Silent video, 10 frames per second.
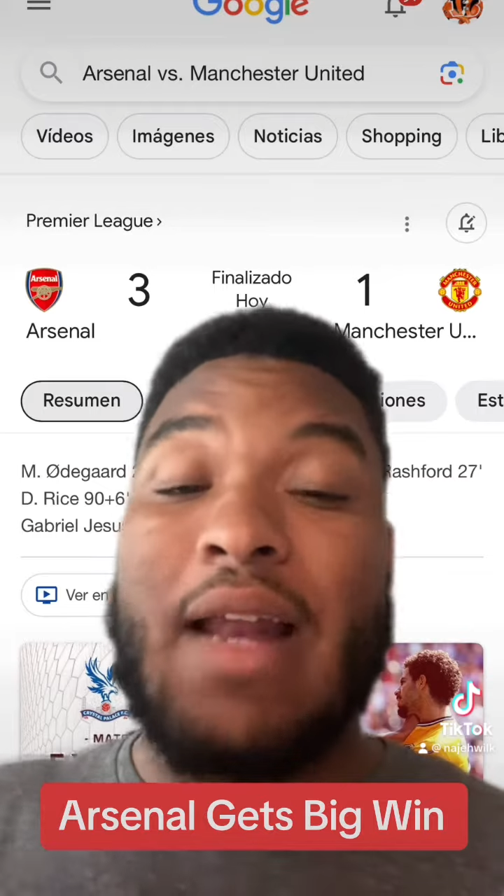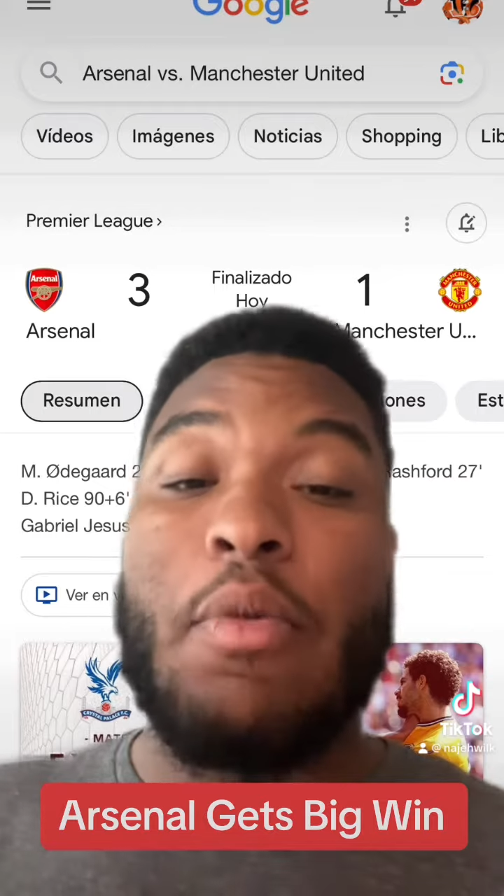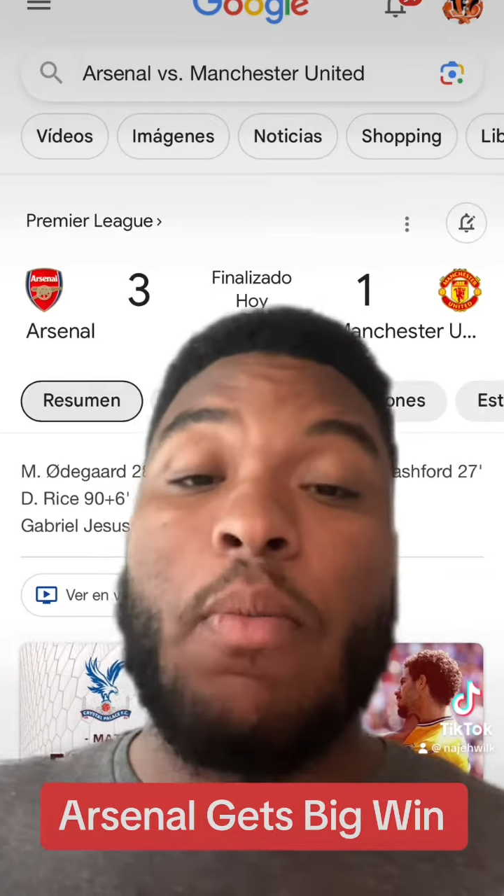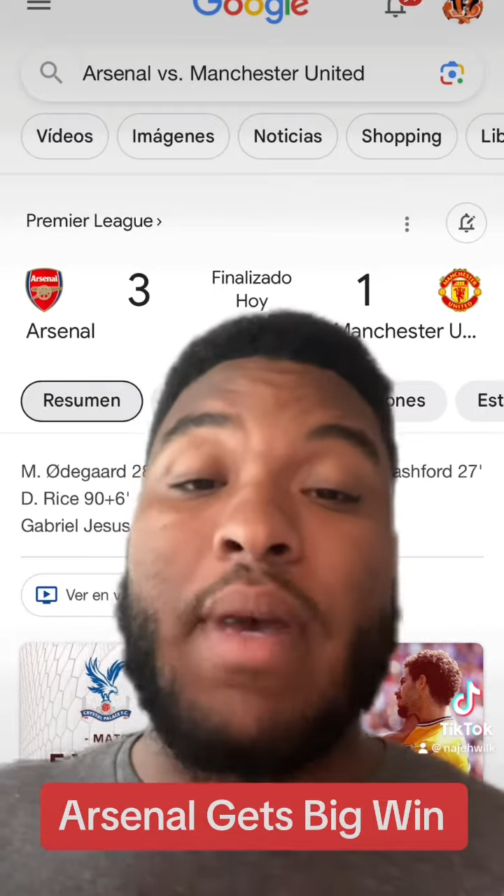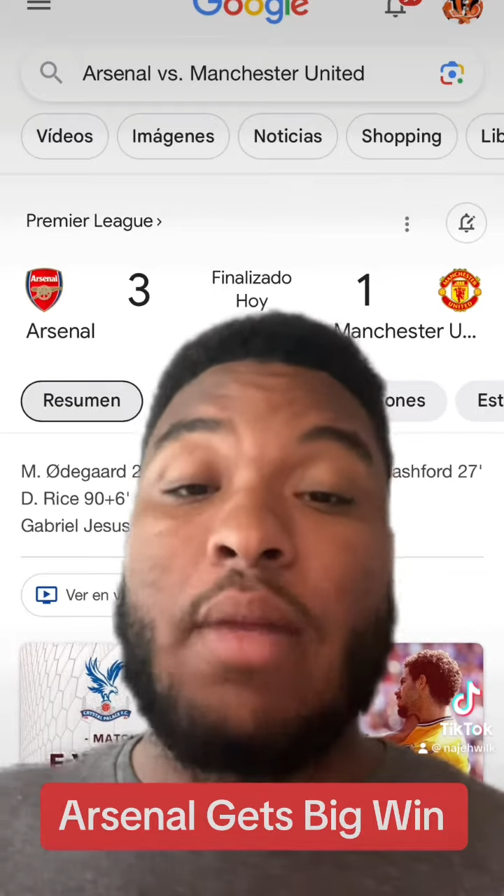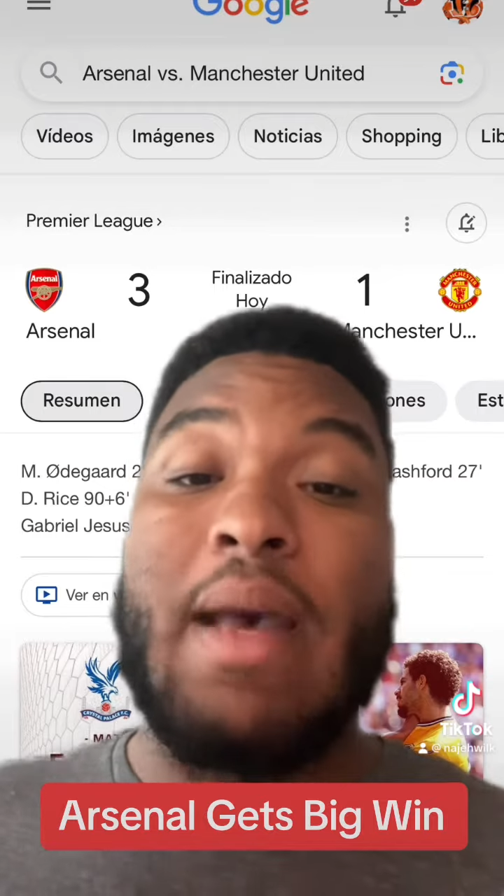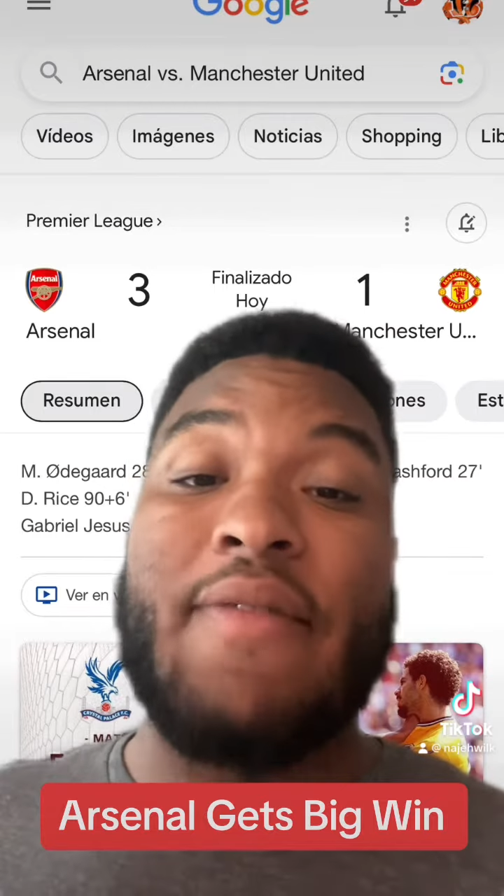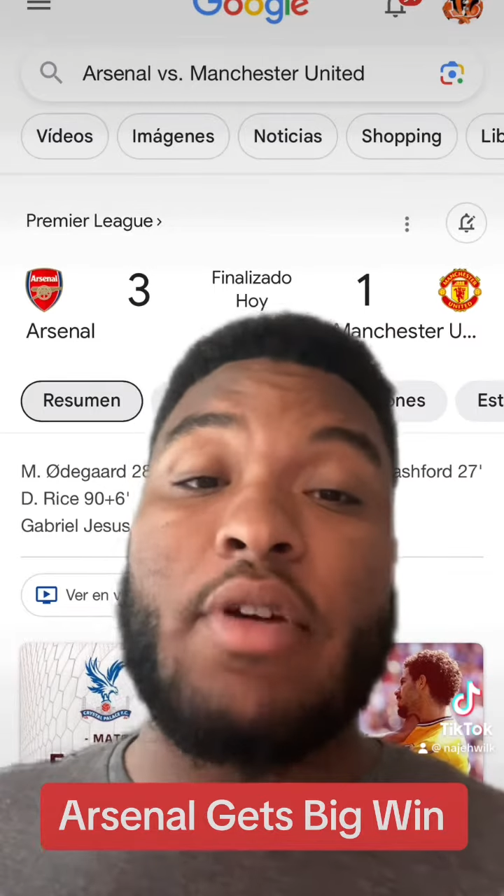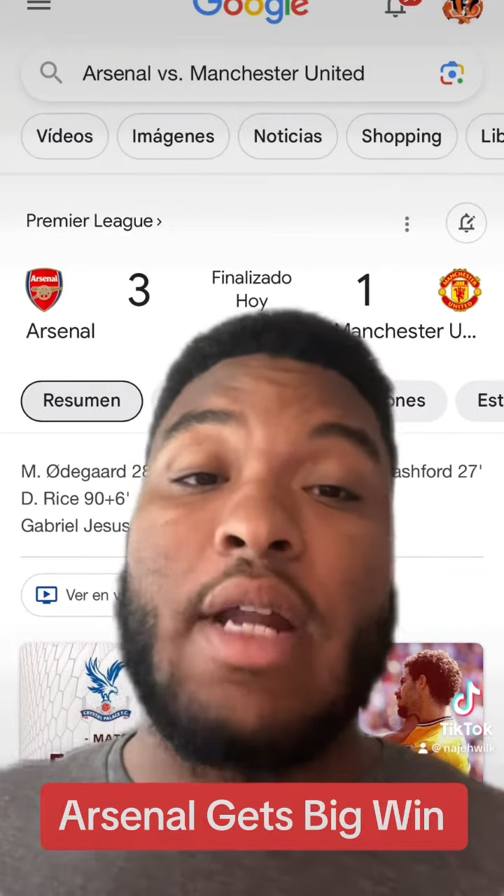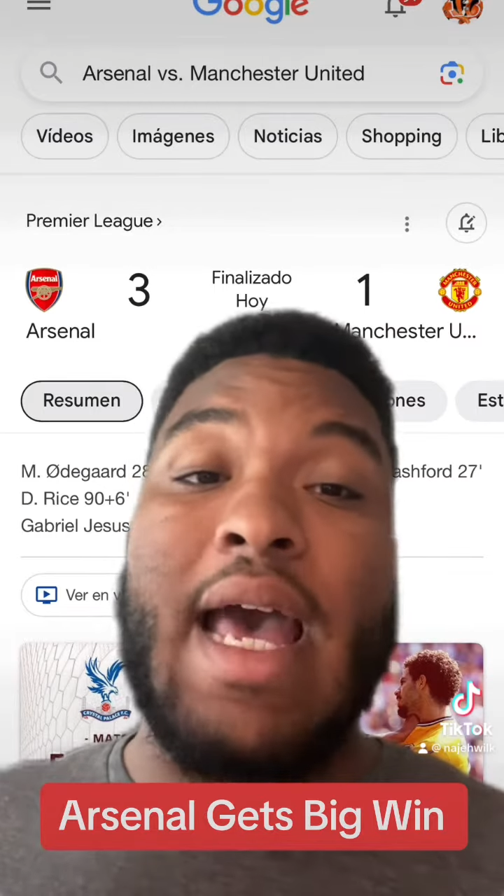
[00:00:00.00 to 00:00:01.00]
of momentum
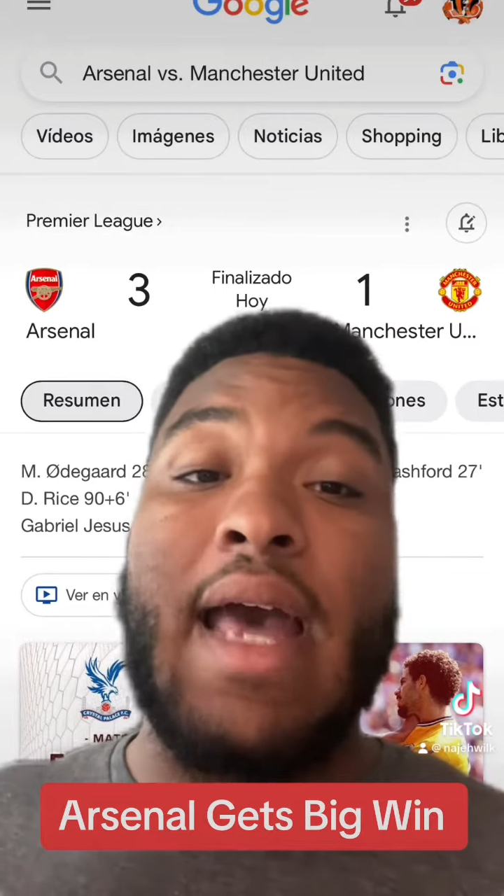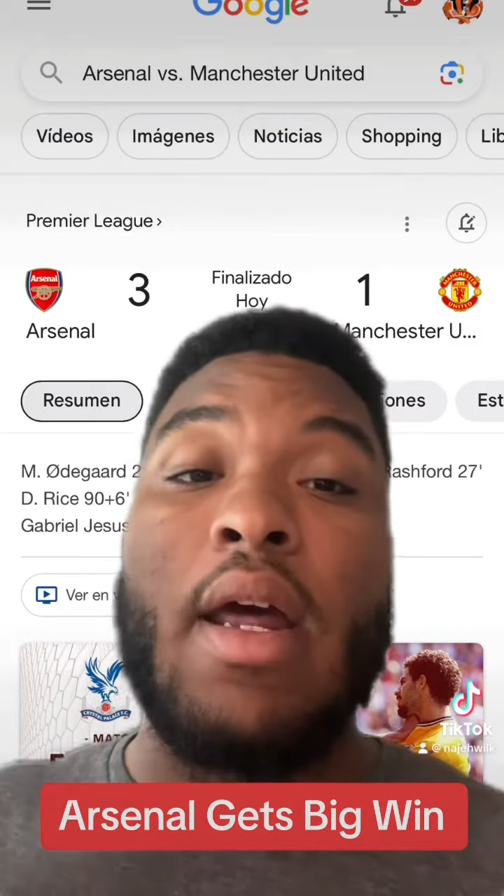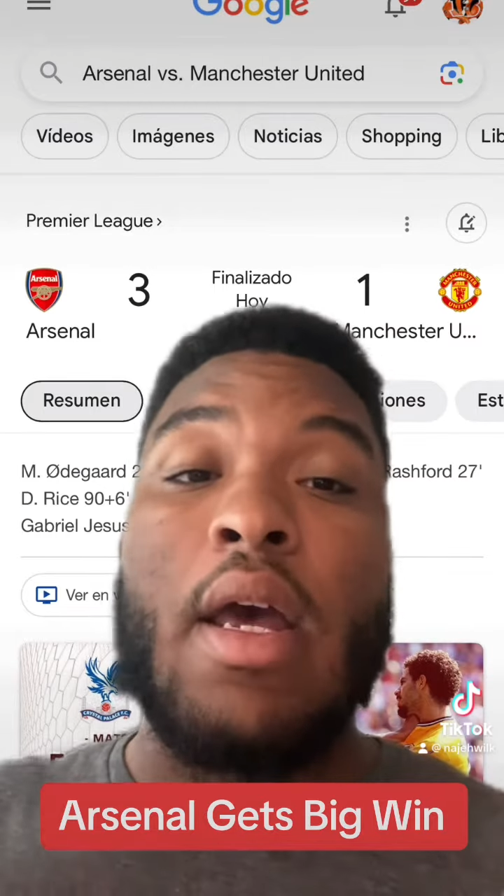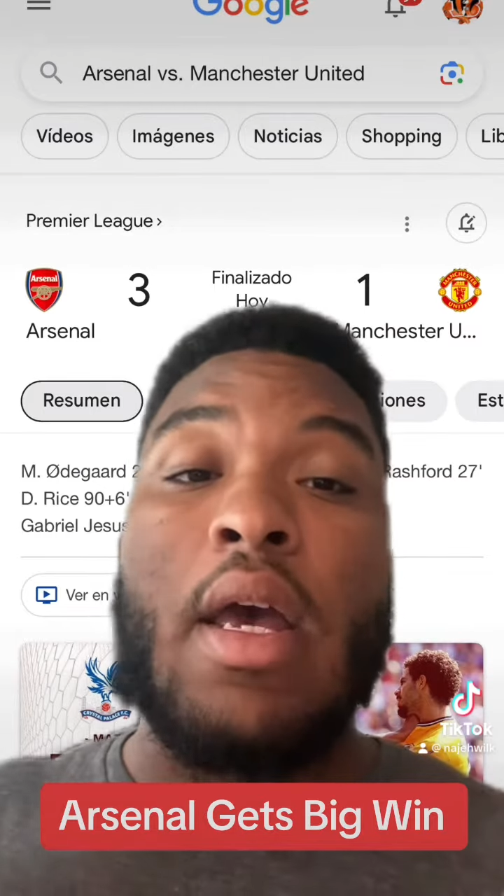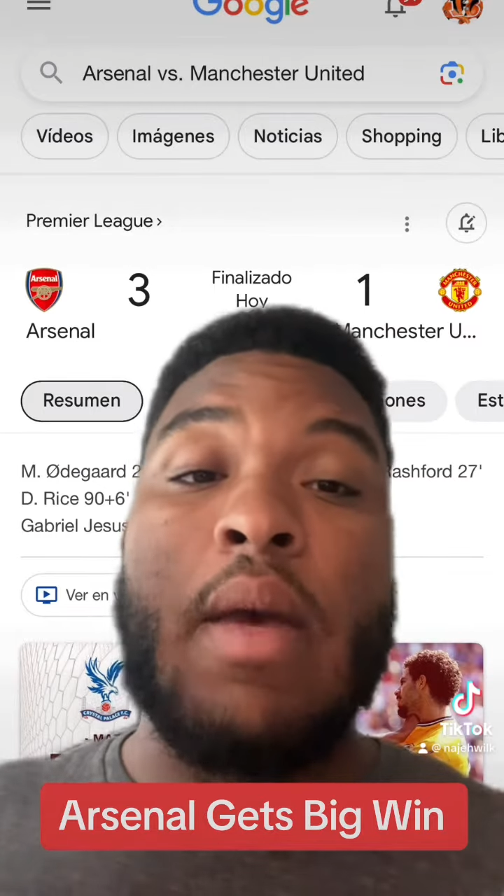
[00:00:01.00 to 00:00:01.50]
after that.